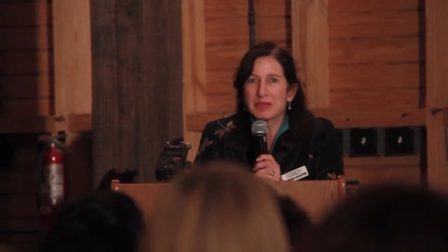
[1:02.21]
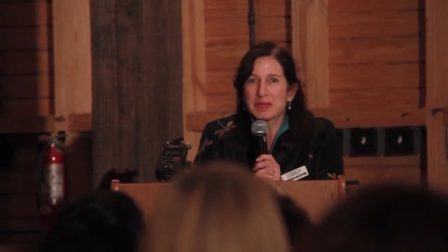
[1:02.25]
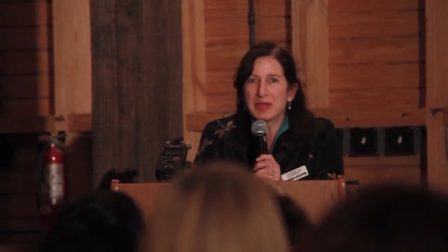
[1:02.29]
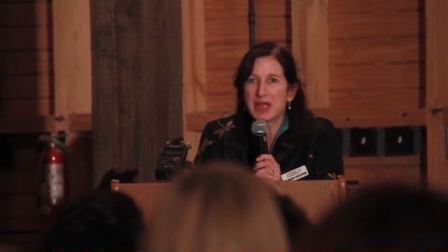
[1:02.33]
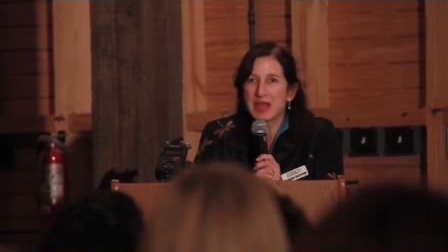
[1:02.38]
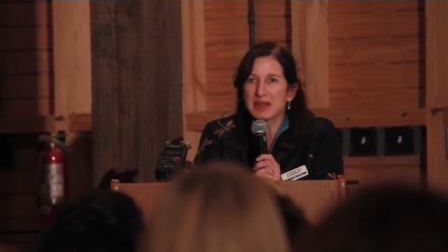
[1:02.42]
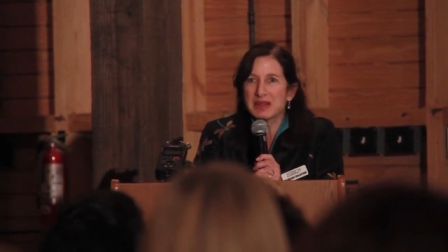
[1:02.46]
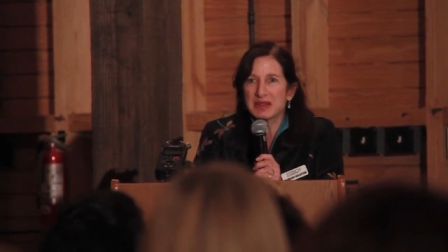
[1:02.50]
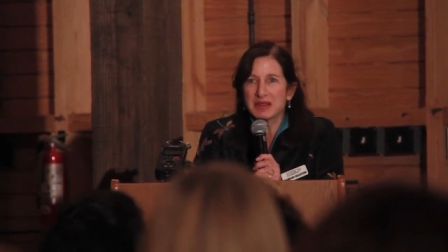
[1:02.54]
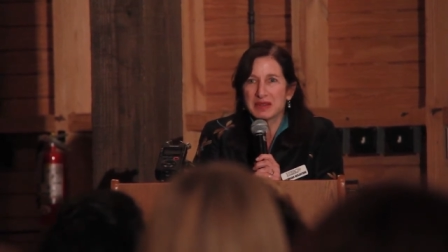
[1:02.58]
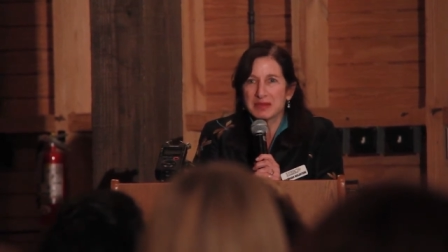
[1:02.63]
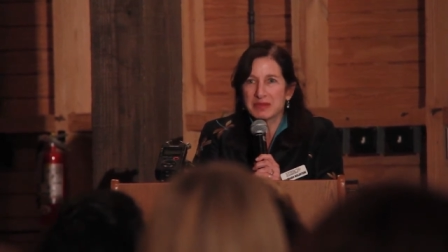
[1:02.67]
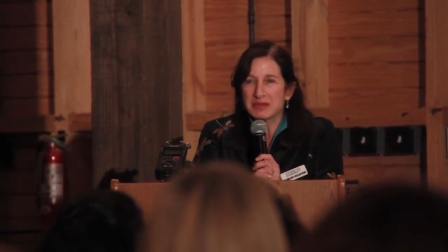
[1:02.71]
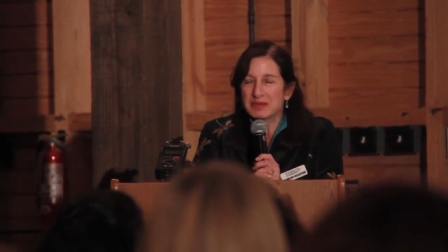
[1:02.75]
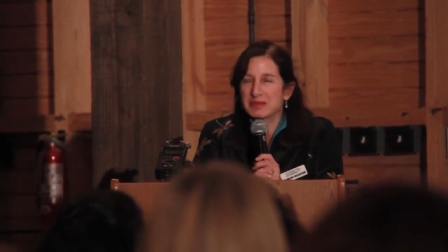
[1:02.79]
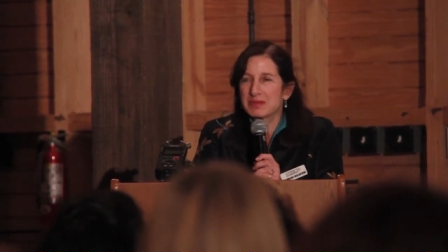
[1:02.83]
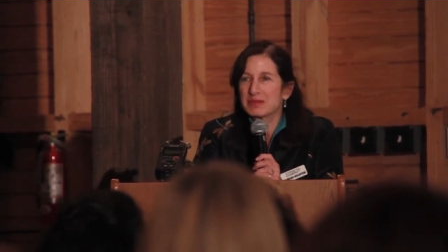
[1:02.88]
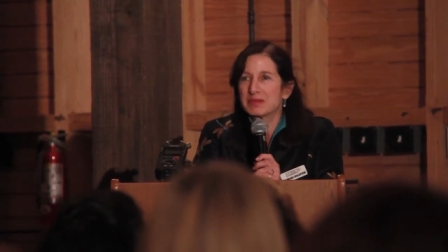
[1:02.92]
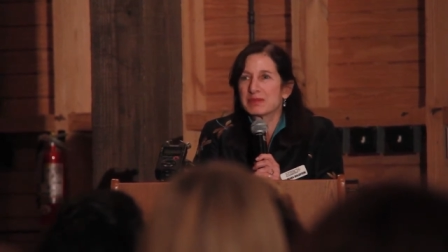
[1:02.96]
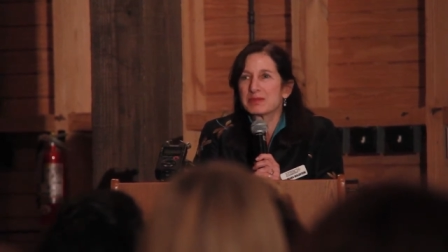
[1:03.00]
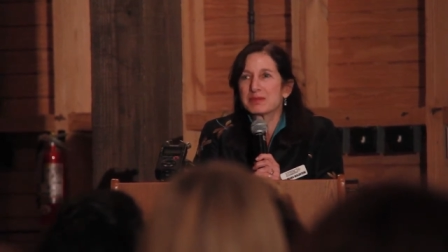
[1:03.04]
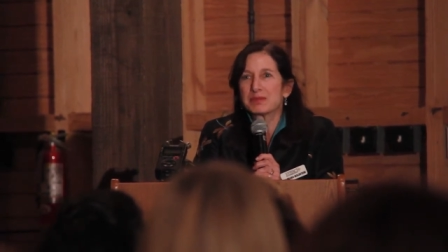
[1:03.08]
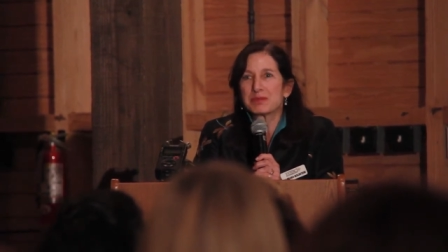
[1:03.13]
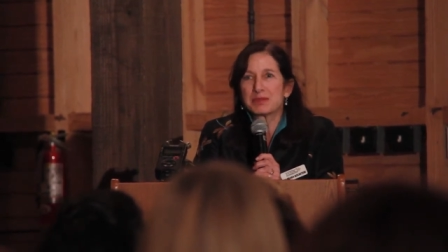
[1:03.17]
get
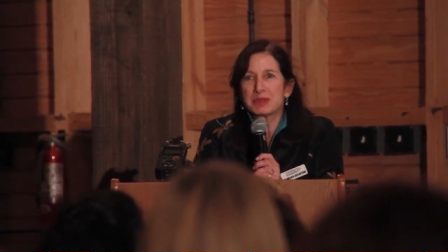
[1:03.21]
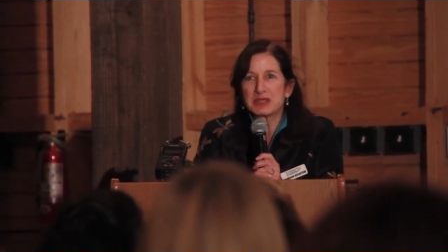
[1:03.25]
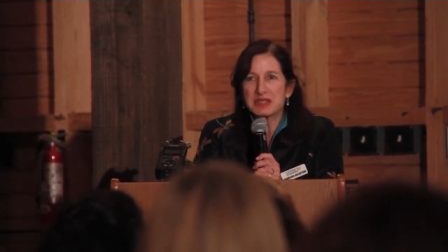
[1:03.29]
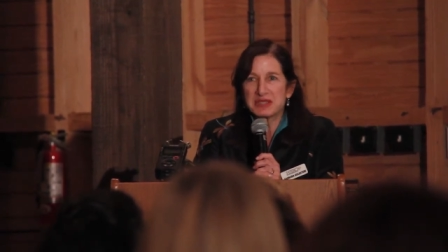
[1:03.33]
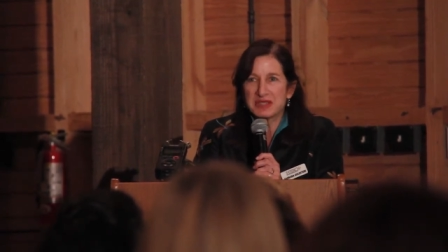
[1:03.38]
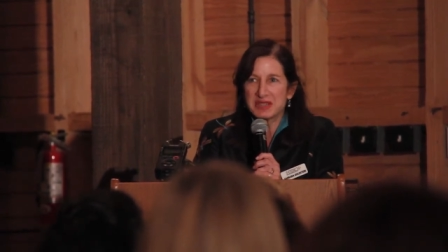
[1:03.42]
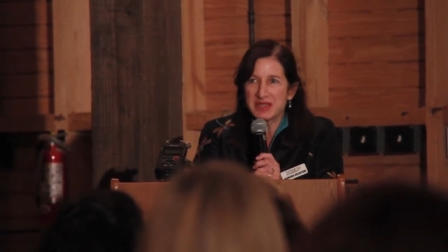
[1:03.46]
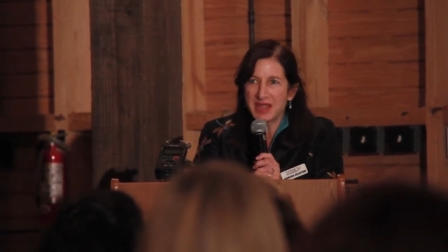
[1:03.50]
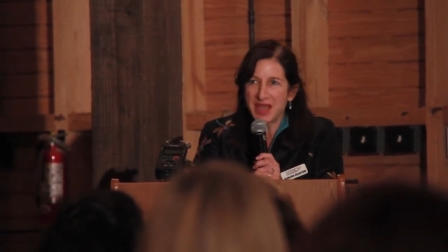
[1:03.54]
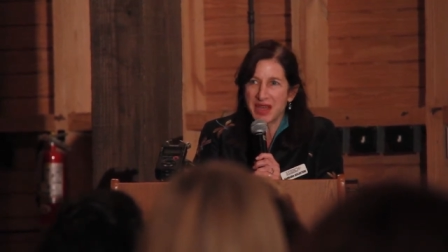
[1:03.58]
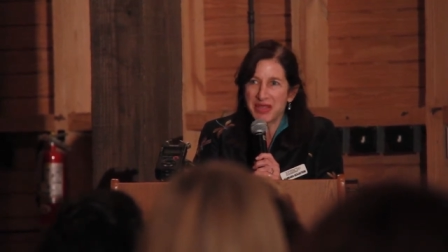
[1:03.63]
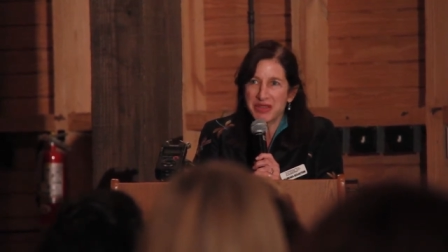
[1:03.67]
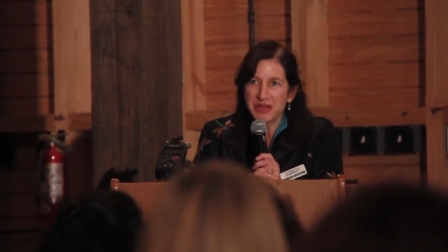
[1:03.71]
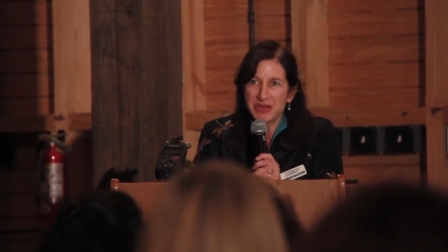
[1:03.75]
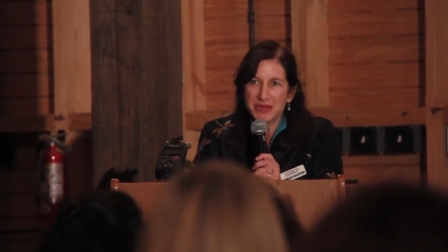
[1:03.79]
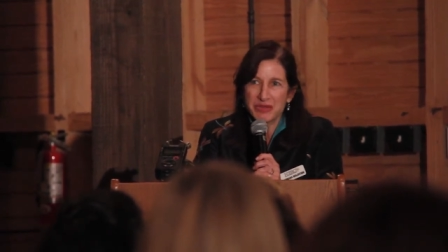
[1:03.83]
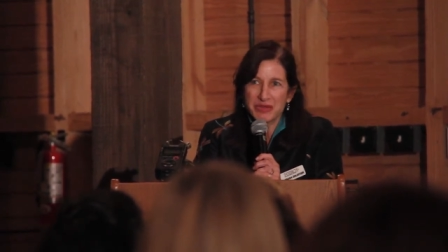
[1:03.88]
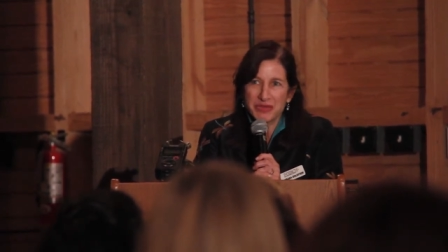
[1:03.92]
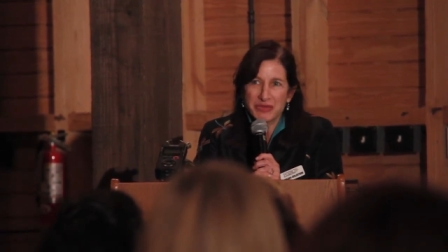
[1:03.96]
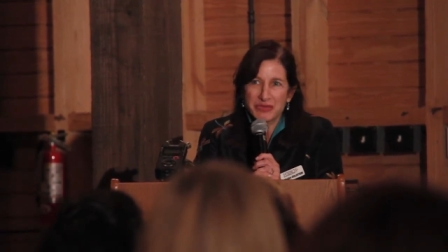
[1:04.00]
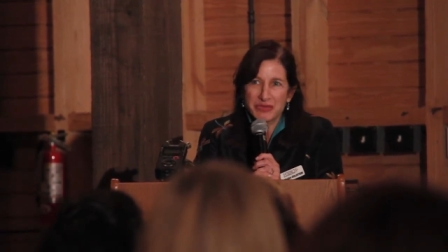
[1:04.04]
put together